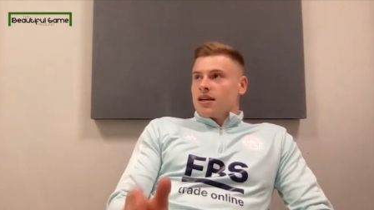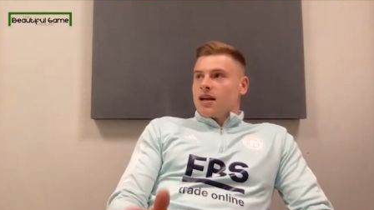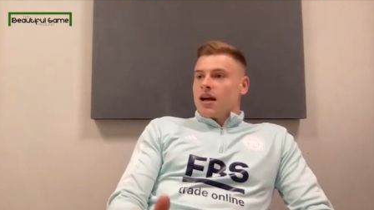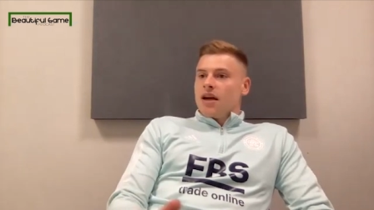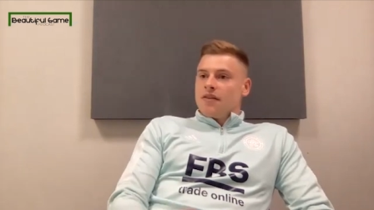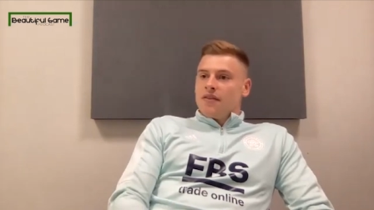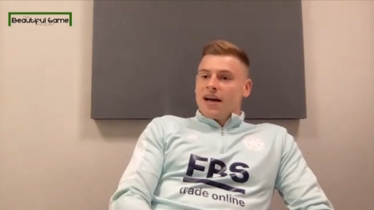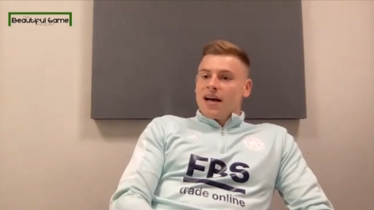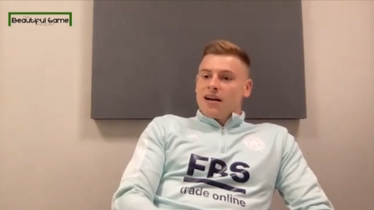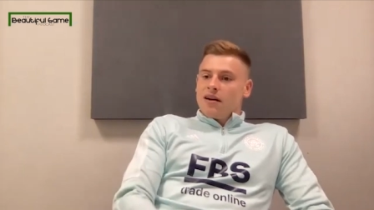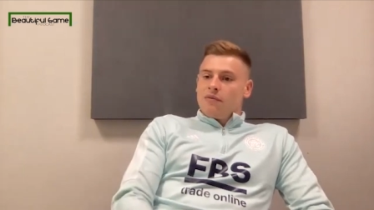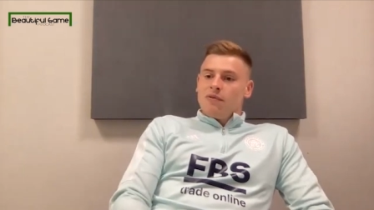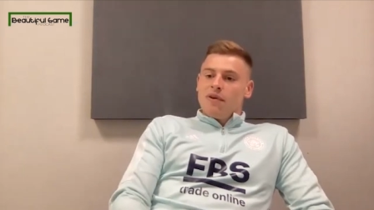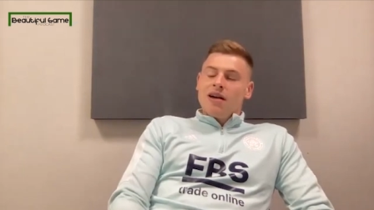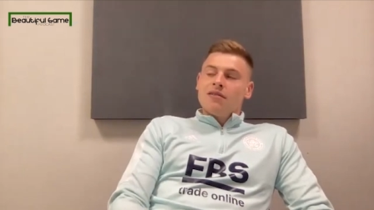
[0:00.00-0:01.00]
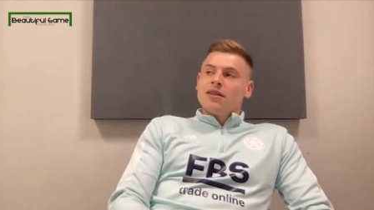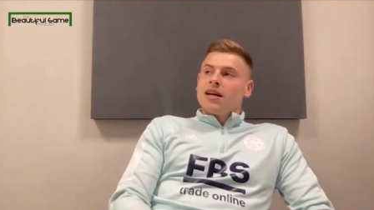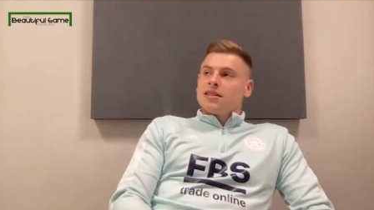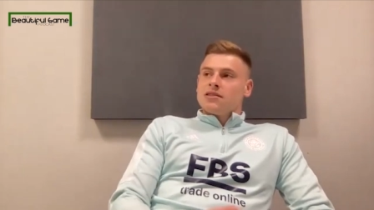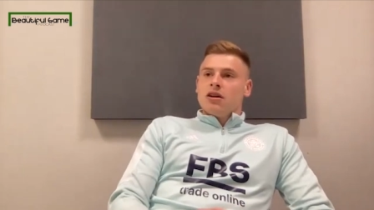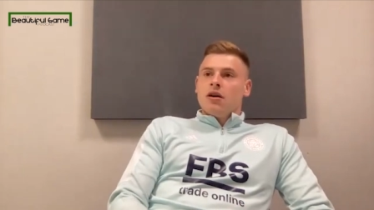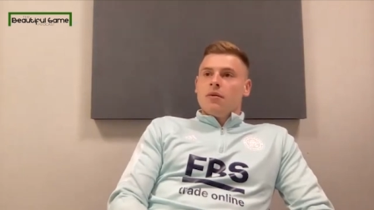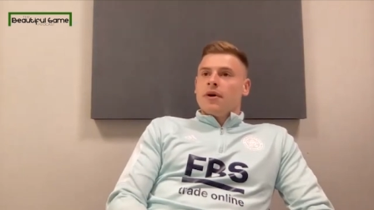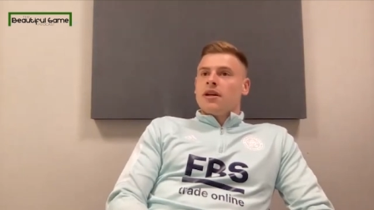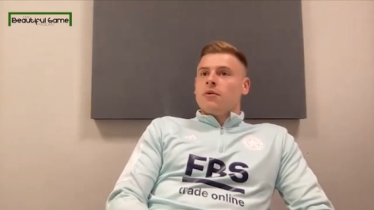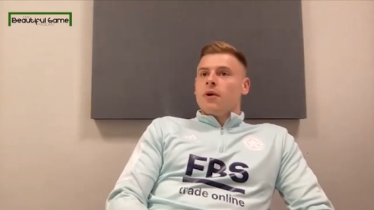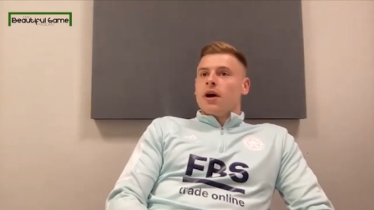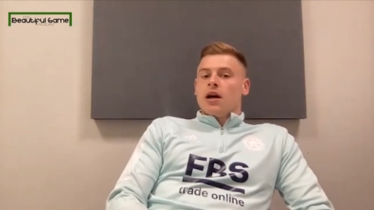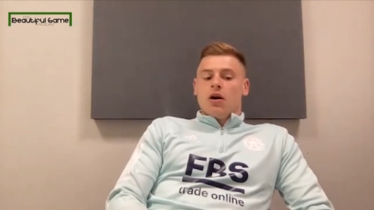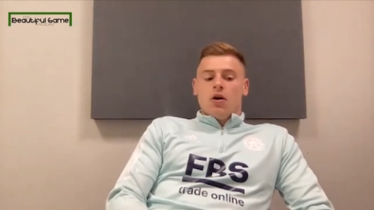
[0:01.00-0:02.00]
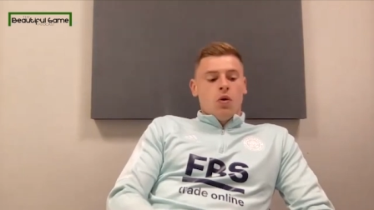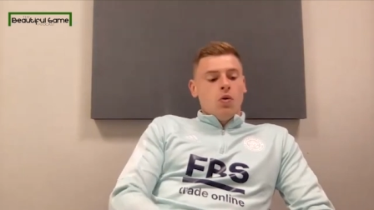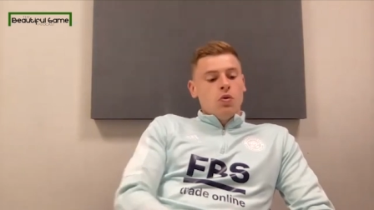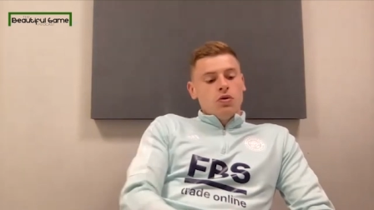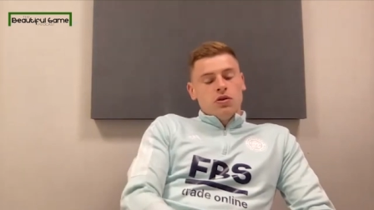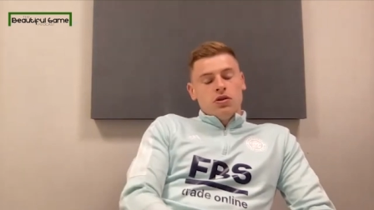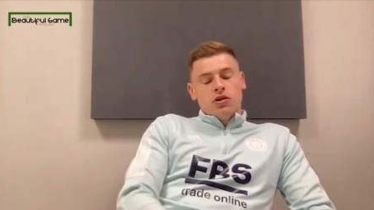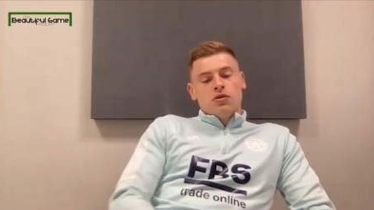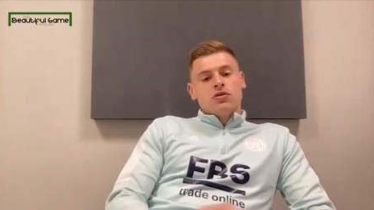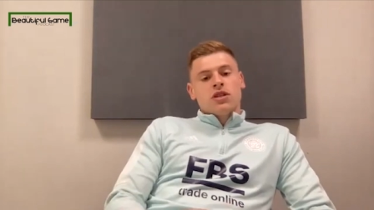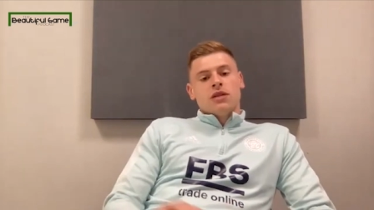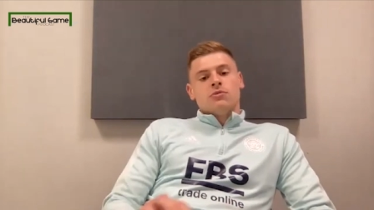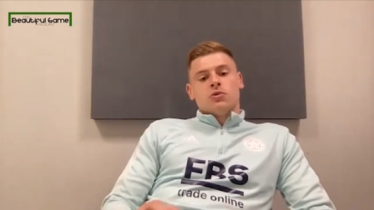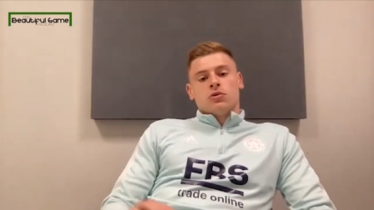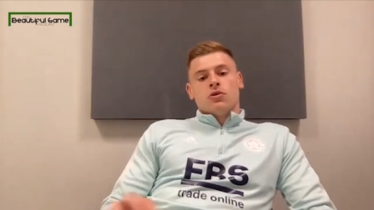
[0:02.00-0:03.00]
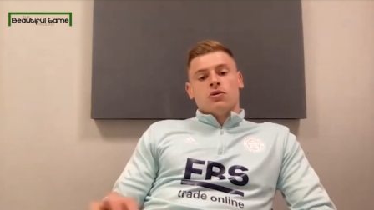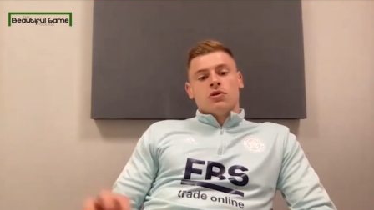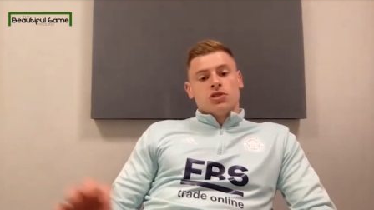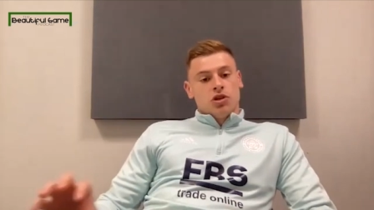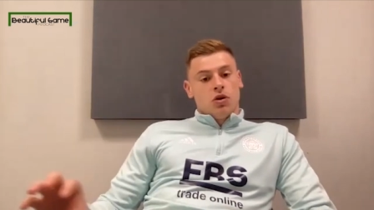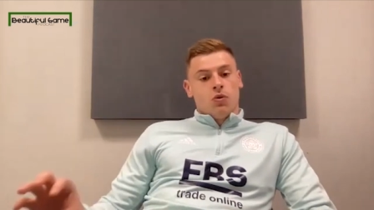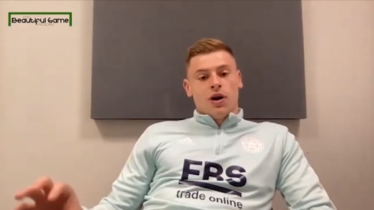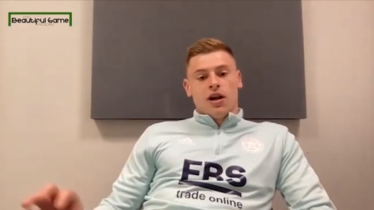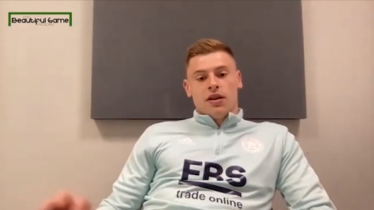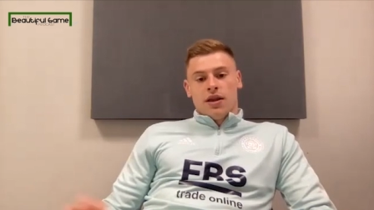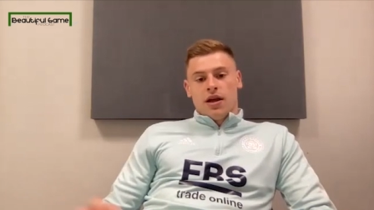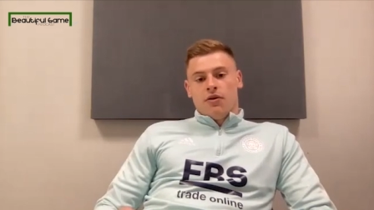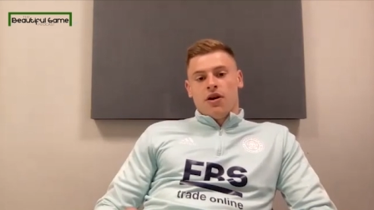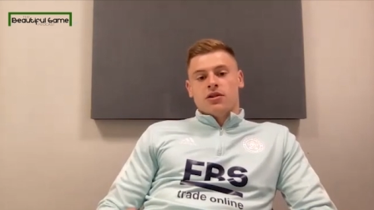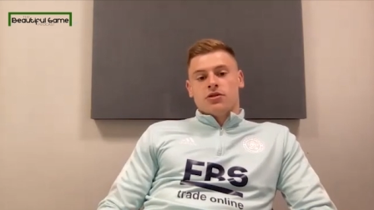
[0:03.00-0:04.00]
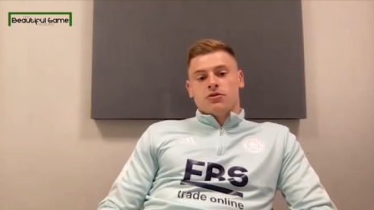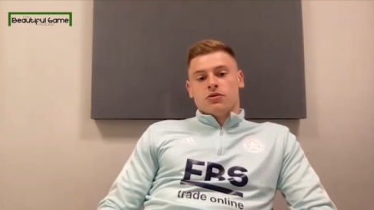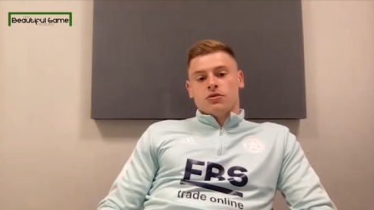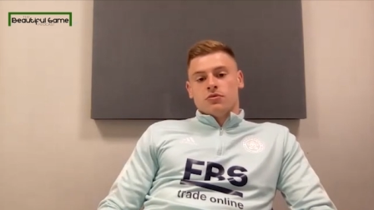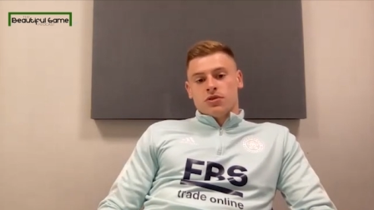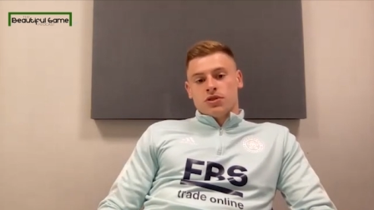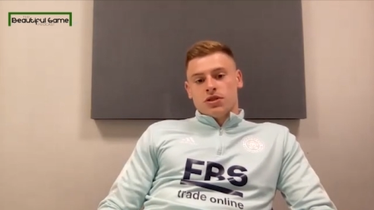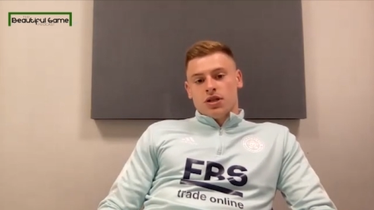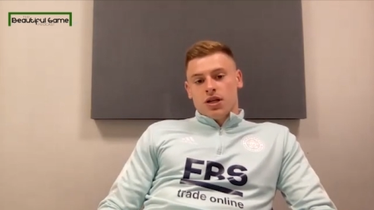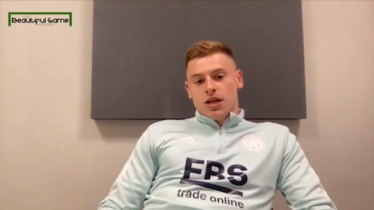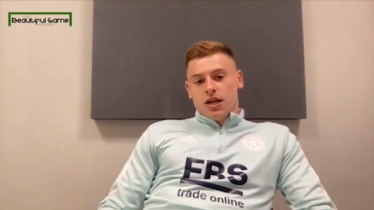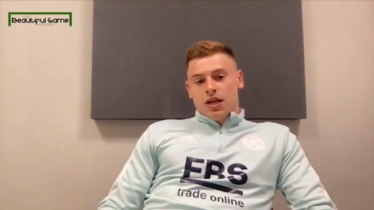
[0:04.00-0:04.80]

I think at that around that time anyway, all the youth teams were doing so well at their age groups.